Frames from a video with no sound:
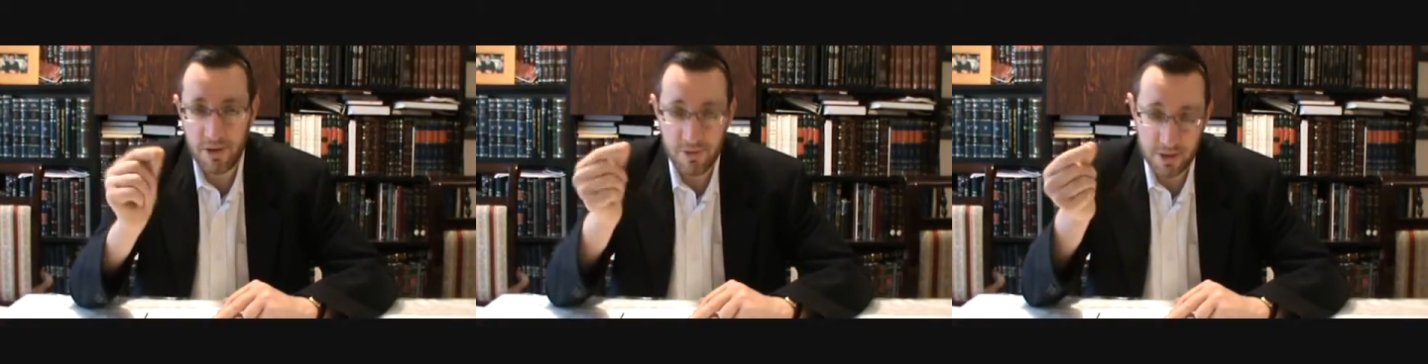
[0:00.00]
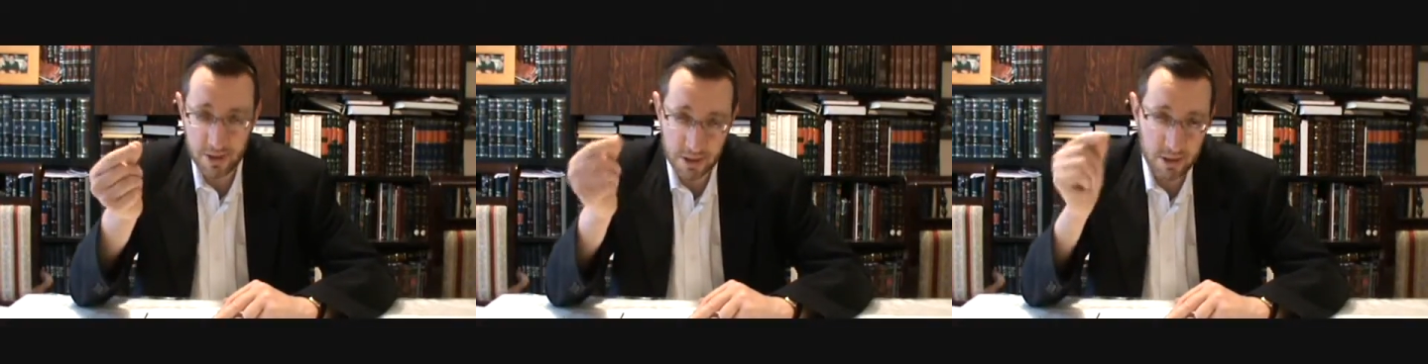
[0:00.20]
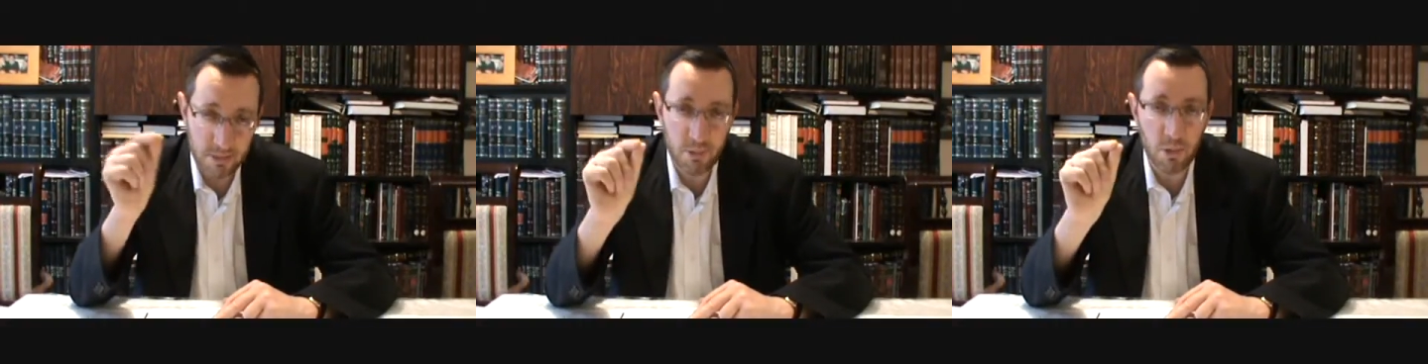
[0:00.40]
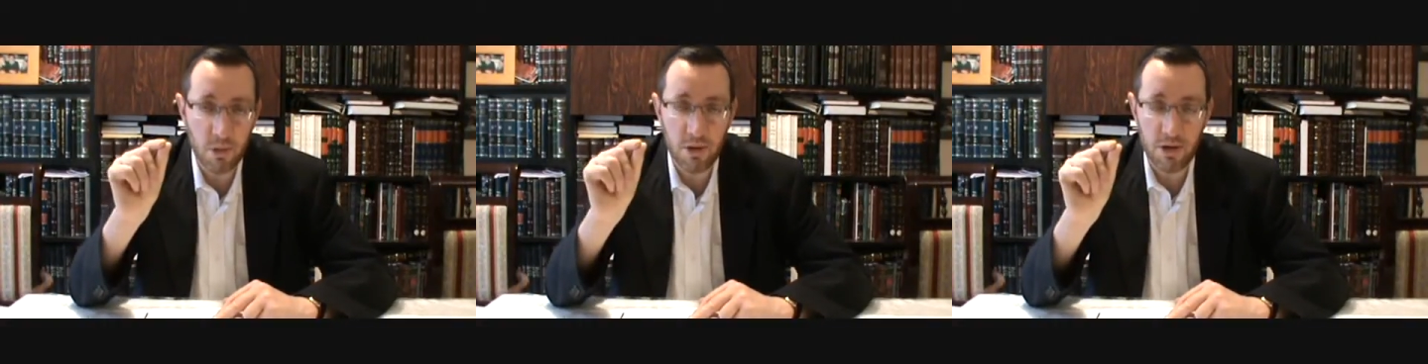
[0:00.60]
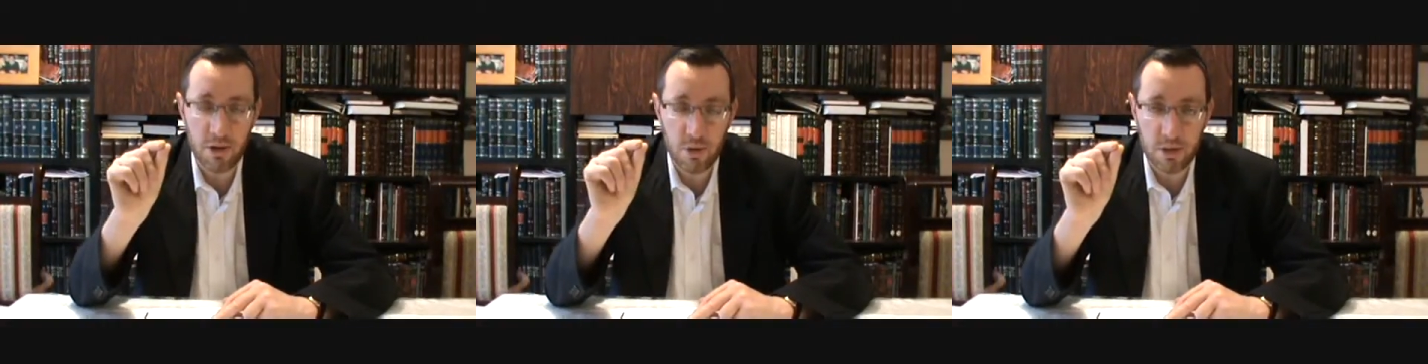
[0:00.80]
even a
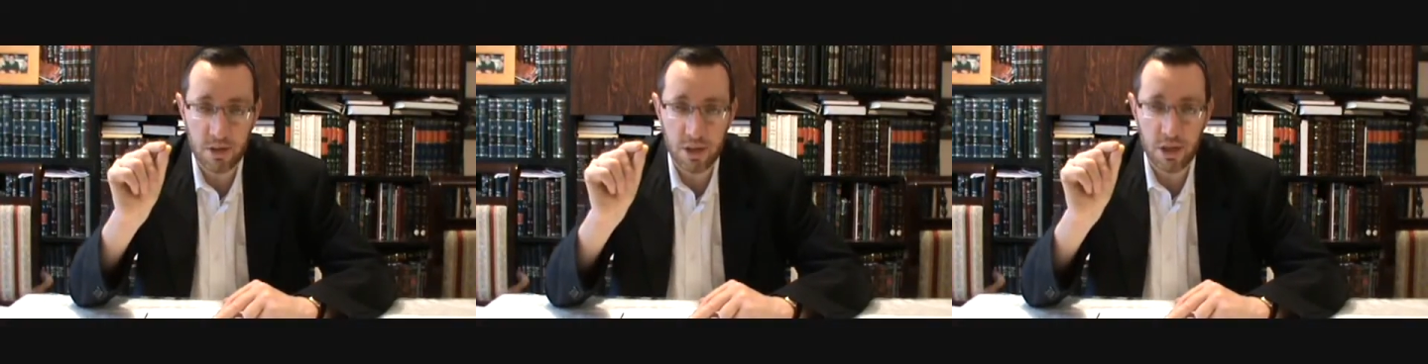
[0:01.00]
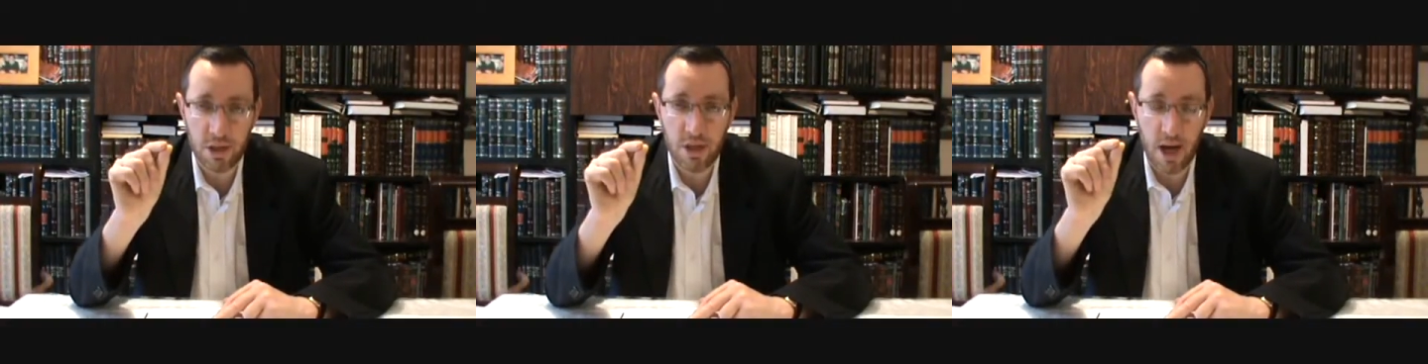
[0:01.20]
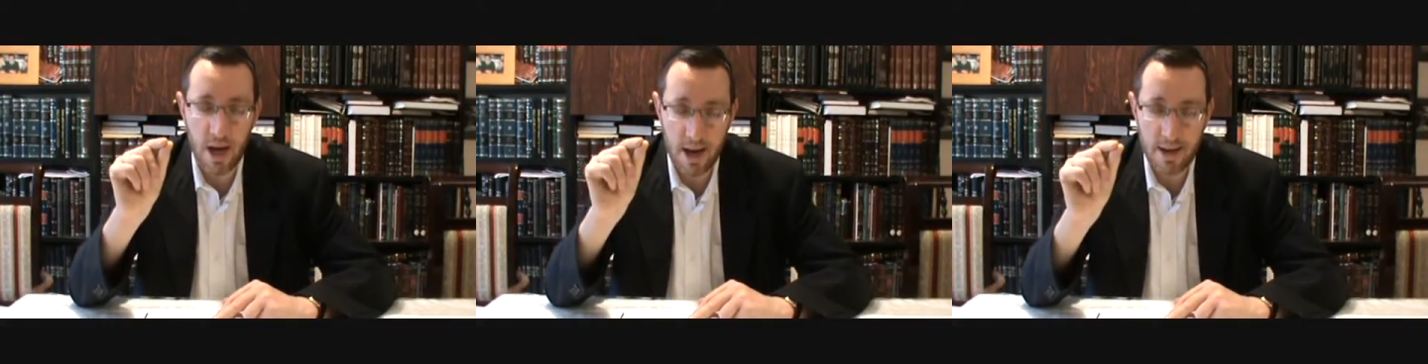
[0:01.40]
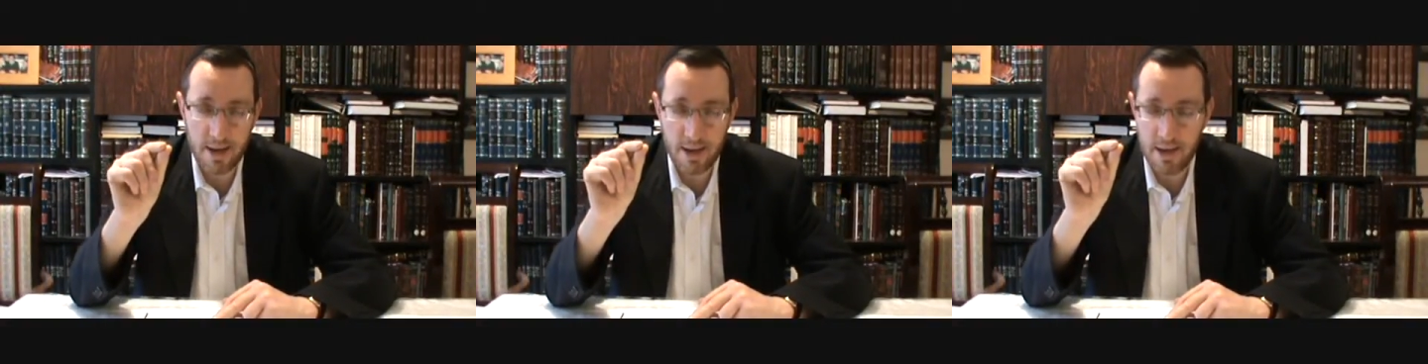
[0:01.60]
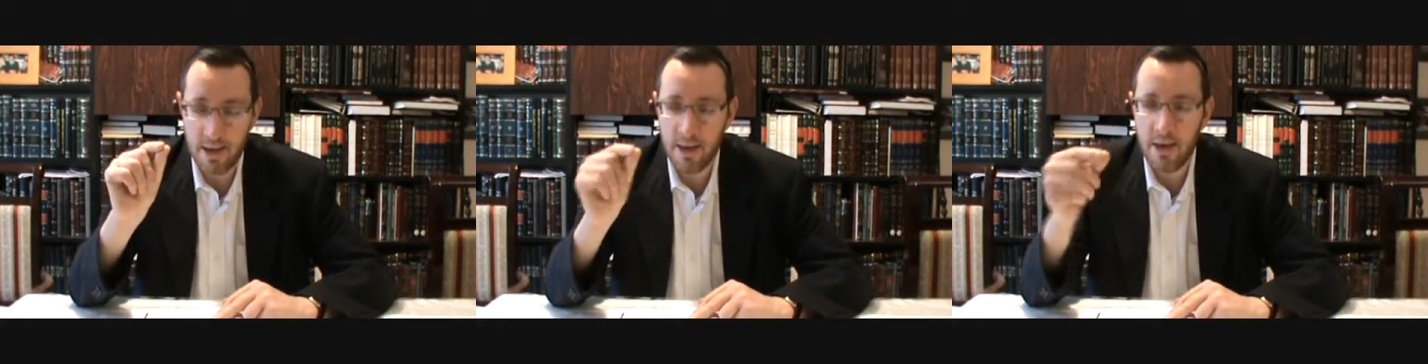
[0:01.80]
smaller usage,
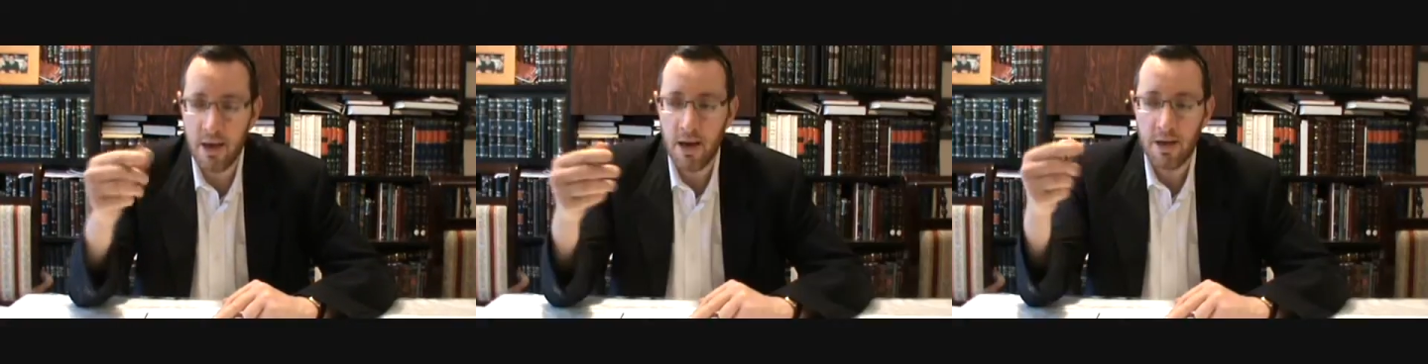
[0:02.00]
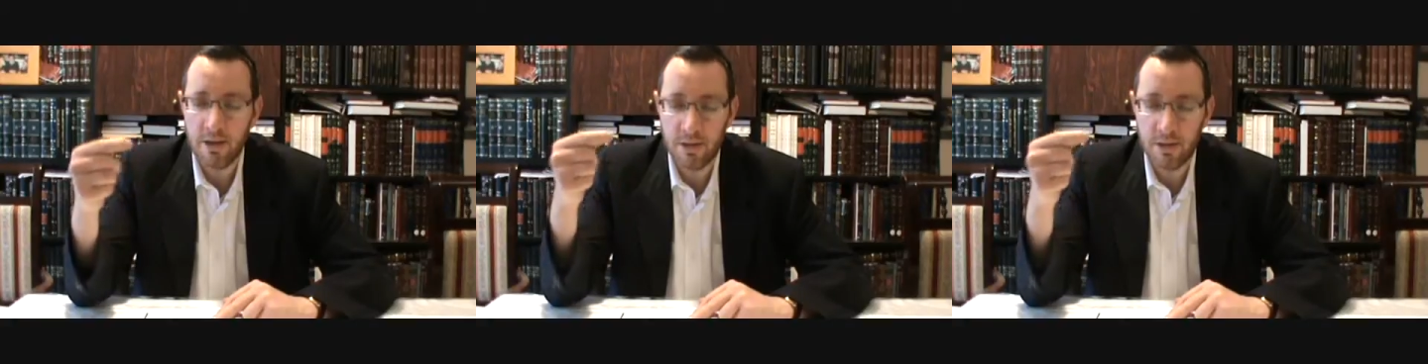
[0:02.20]
i.e.